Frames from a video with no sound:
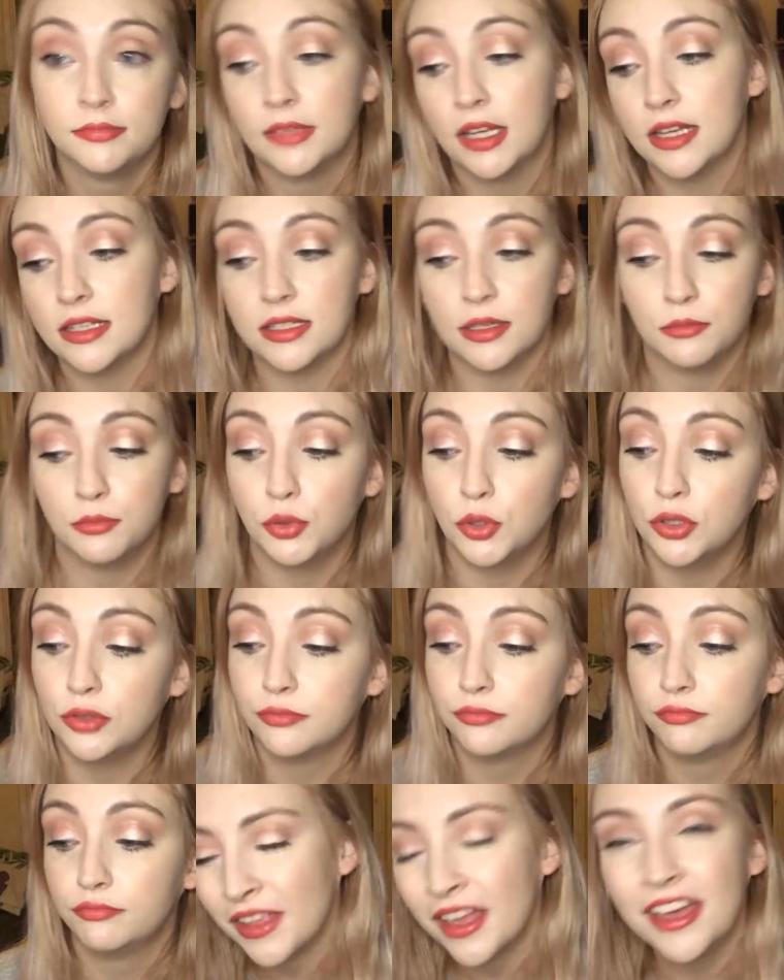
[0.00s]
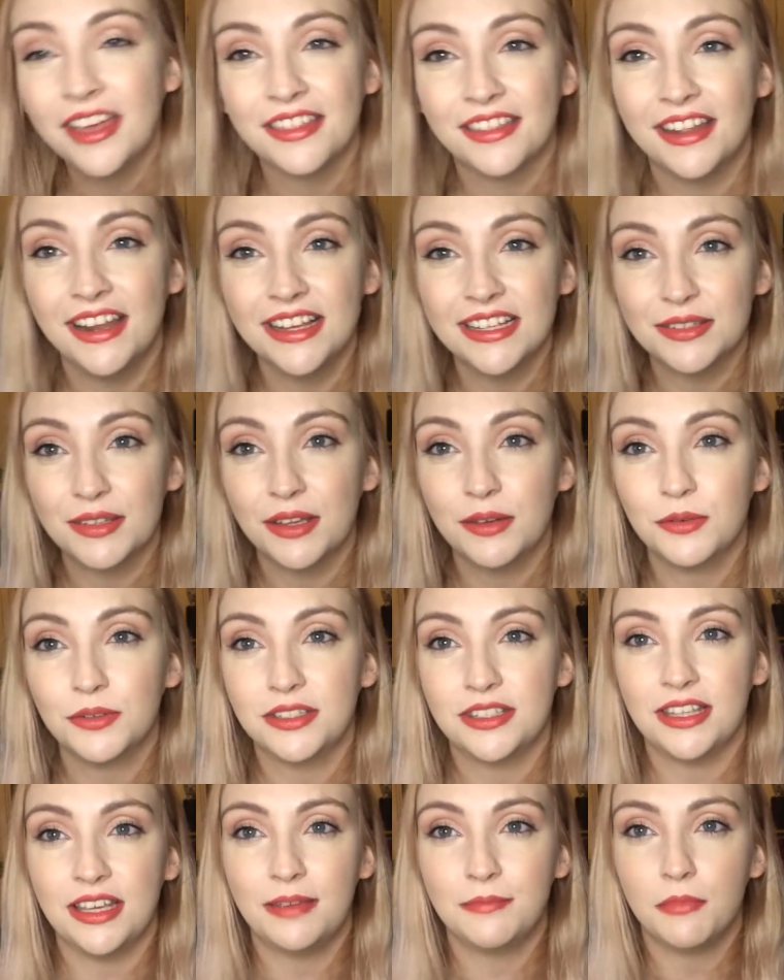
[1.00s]
at some point. The next thing
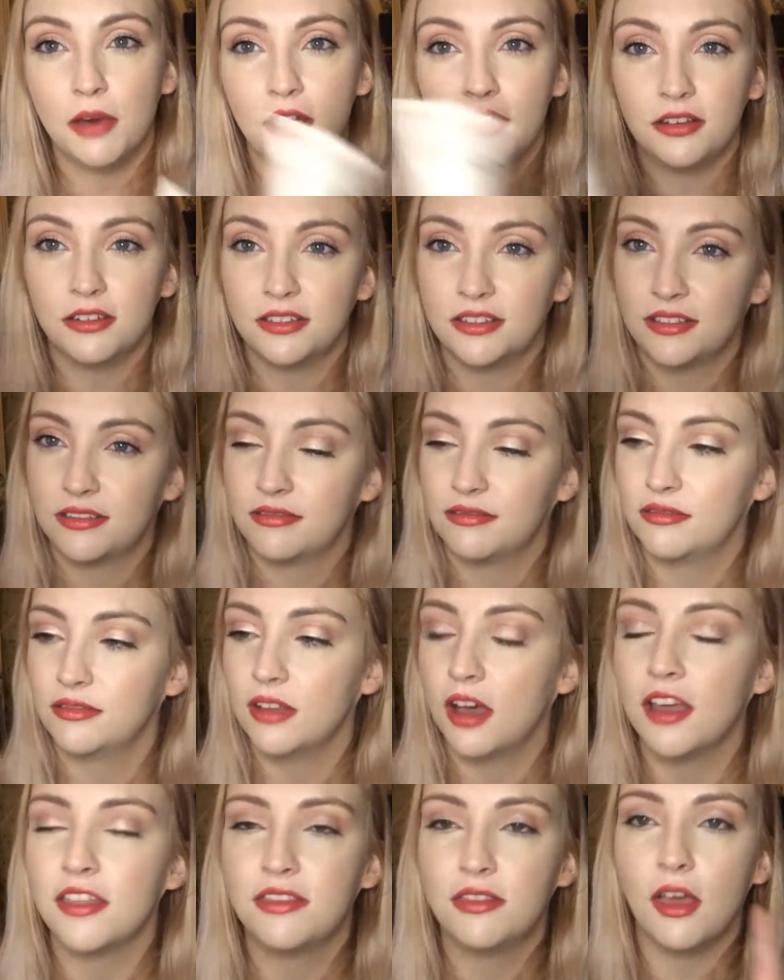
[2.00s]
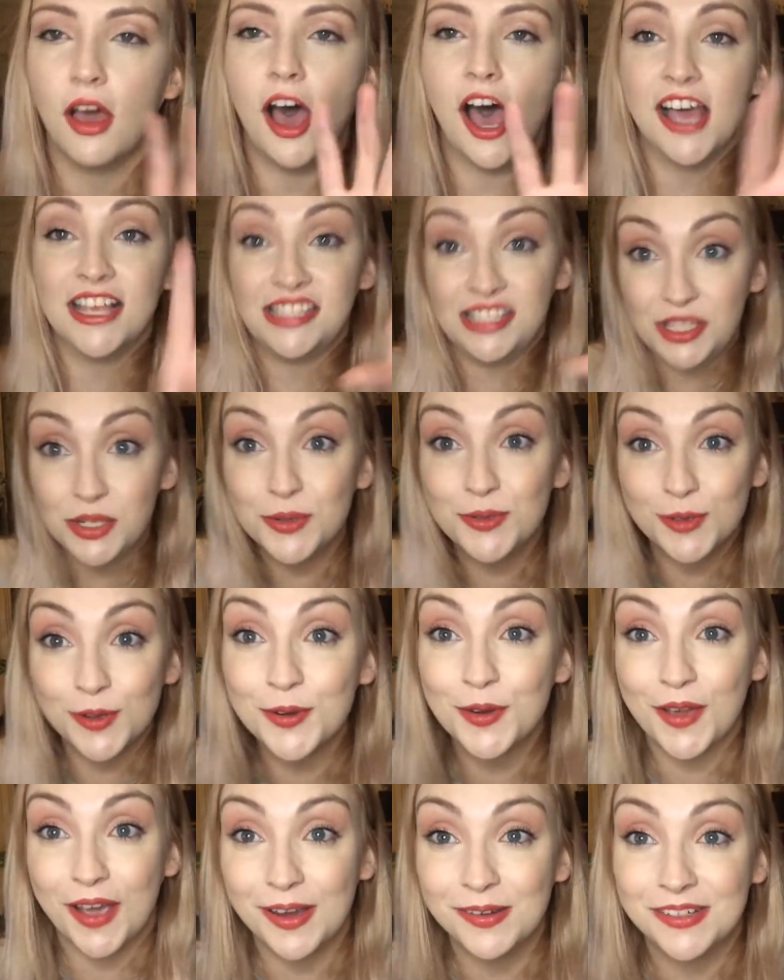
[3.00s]
was the I still don't
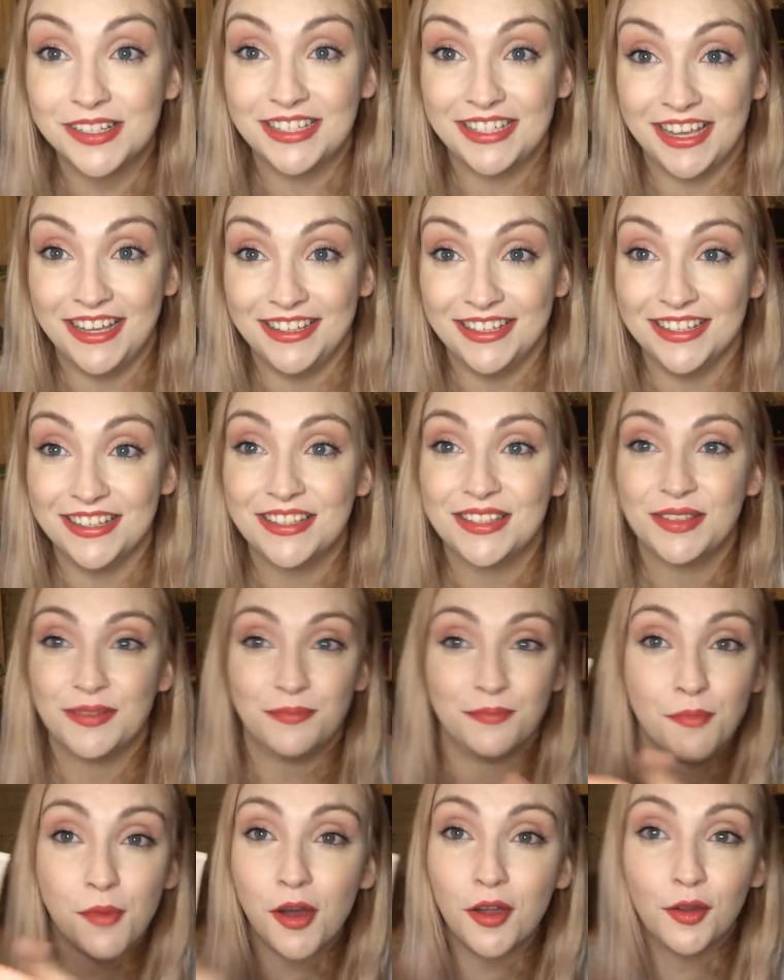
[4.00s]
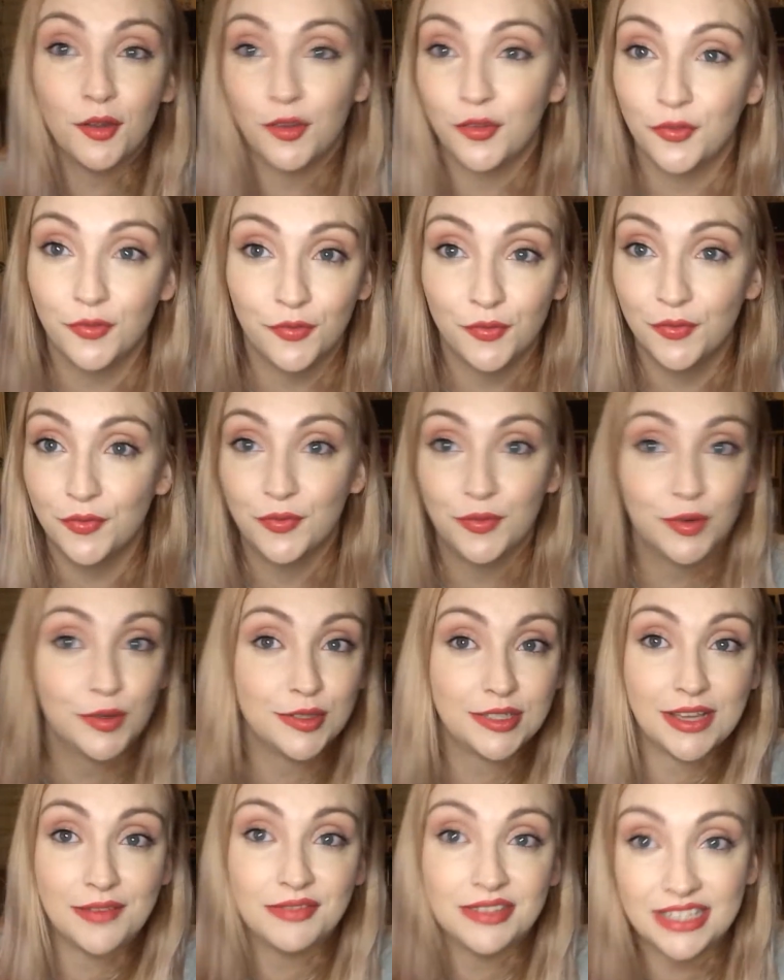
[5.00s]
know how to say this, minus
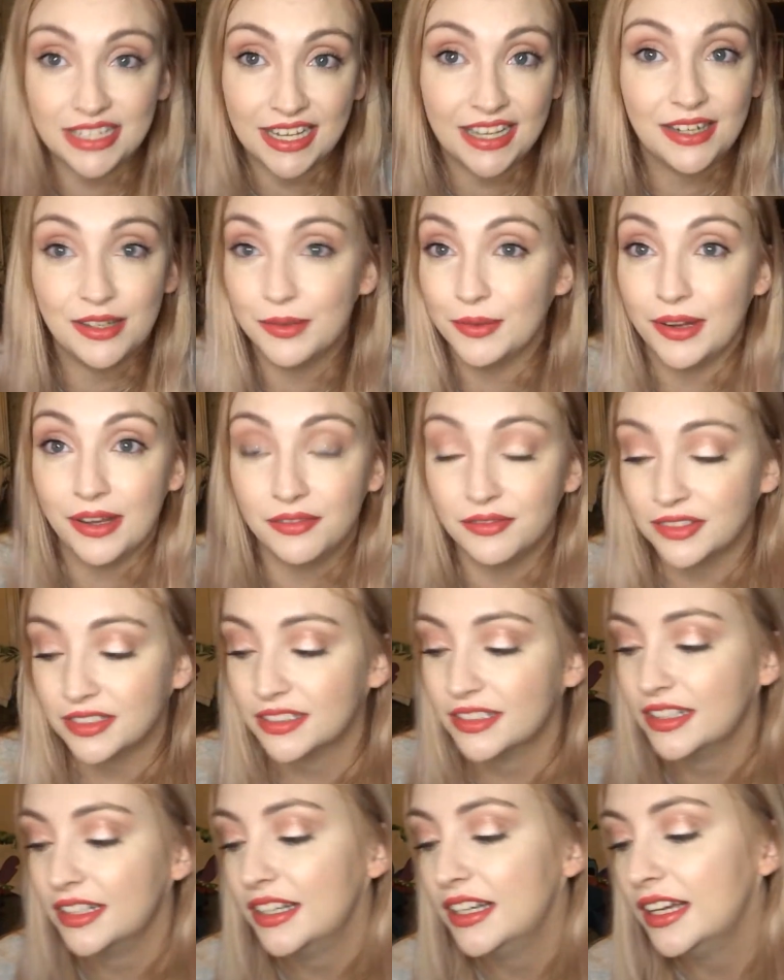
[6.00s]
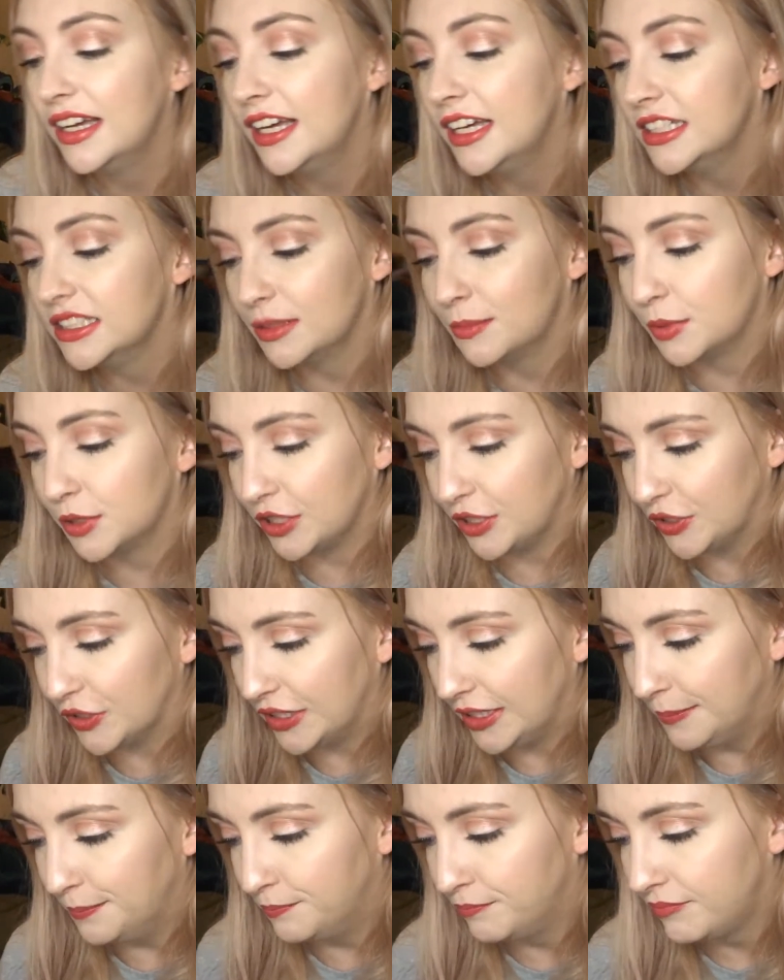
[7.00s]
417 or whatever, the body
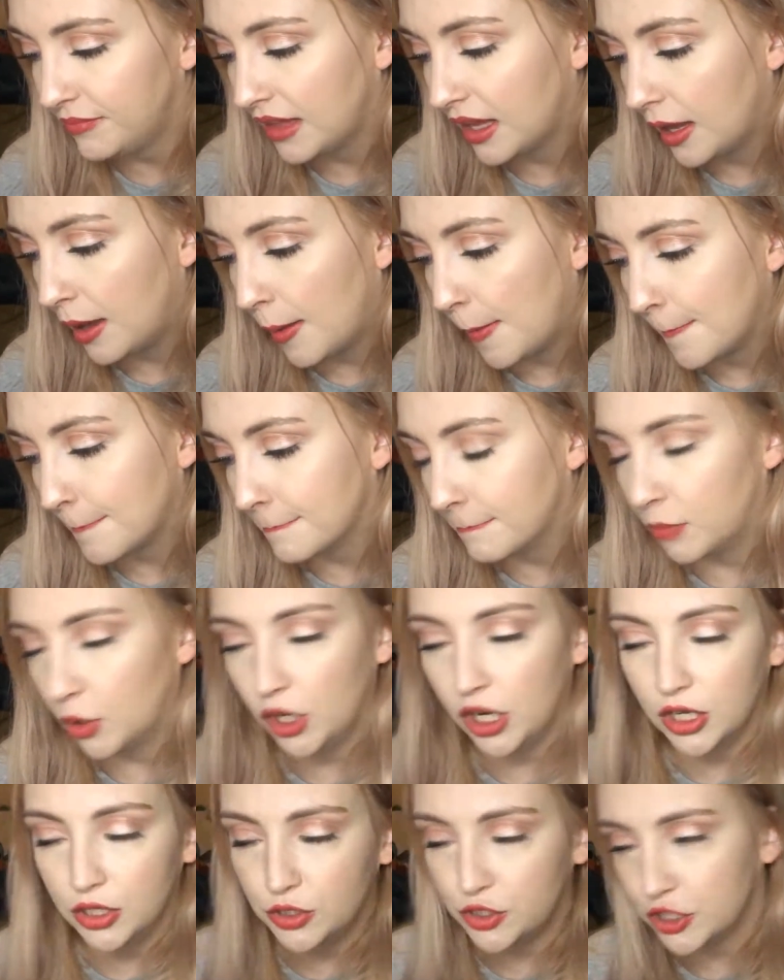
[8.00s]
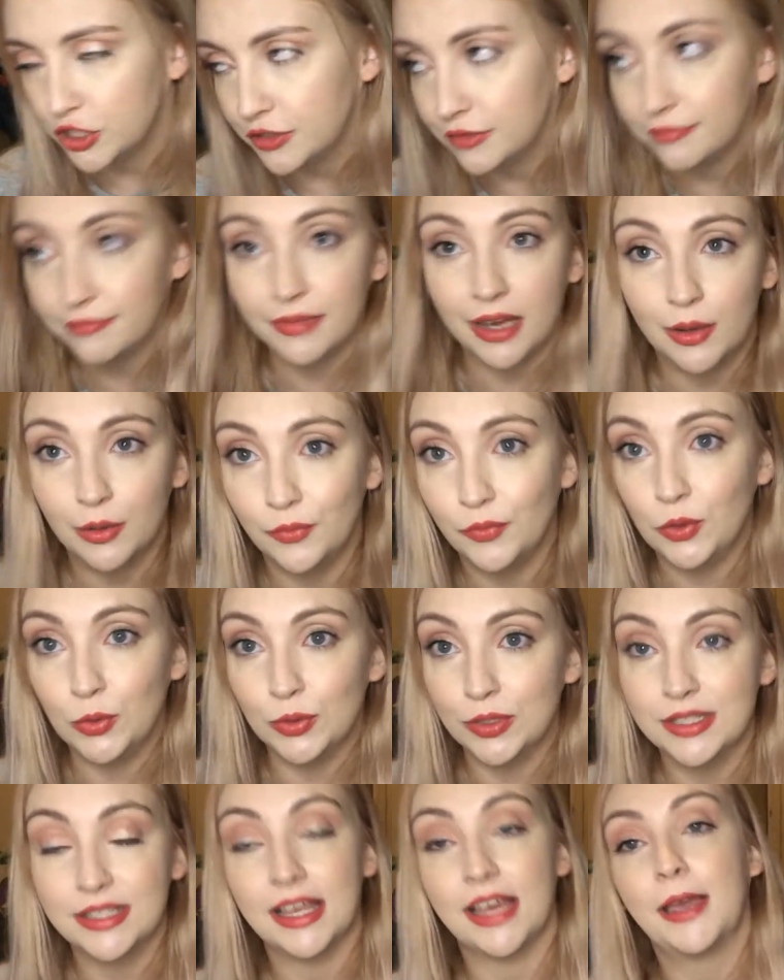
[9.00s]
cream, body lotion, however you
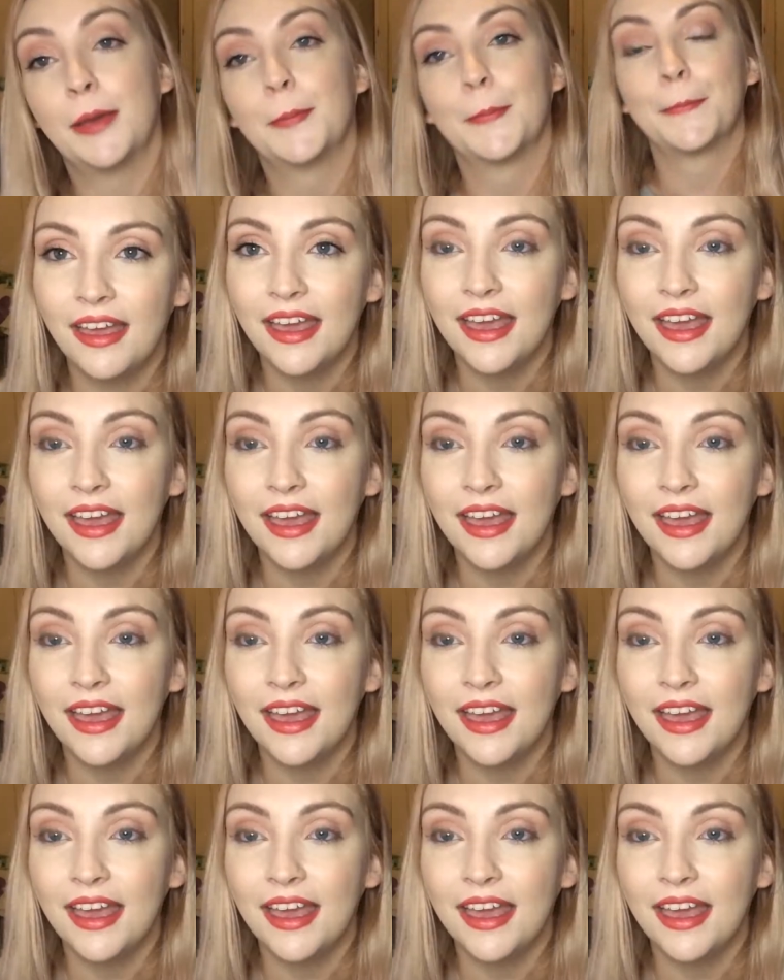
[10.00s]
want to say it.